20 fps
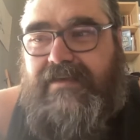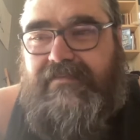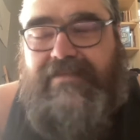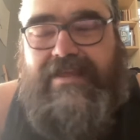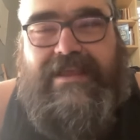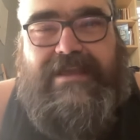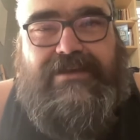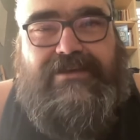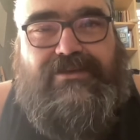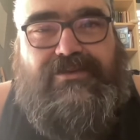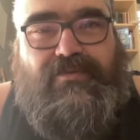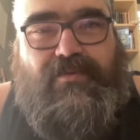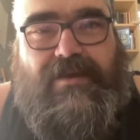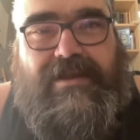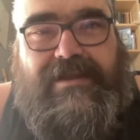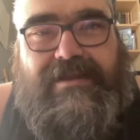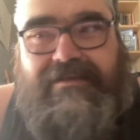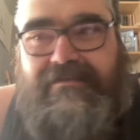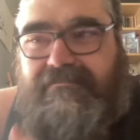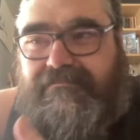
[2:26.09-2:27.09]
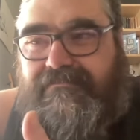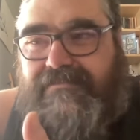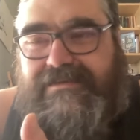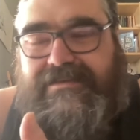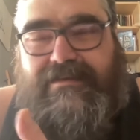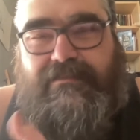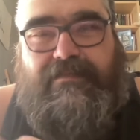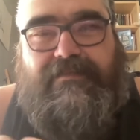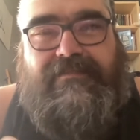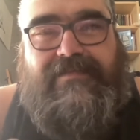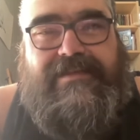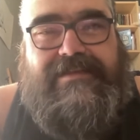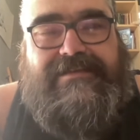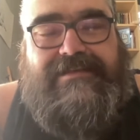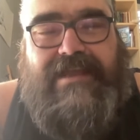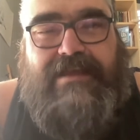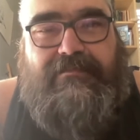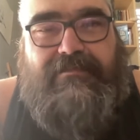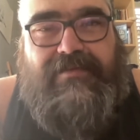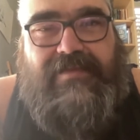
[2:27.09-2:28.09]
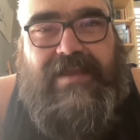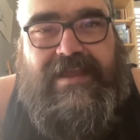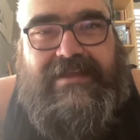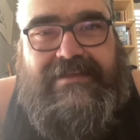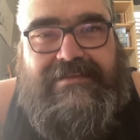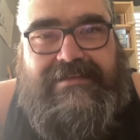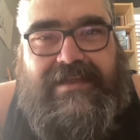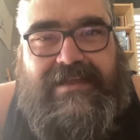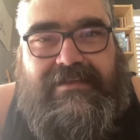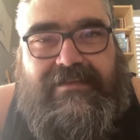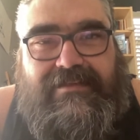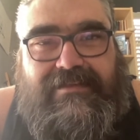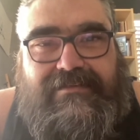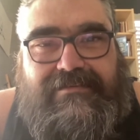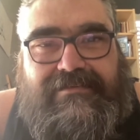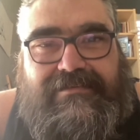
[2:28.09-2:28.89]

They enjoy some of the same things I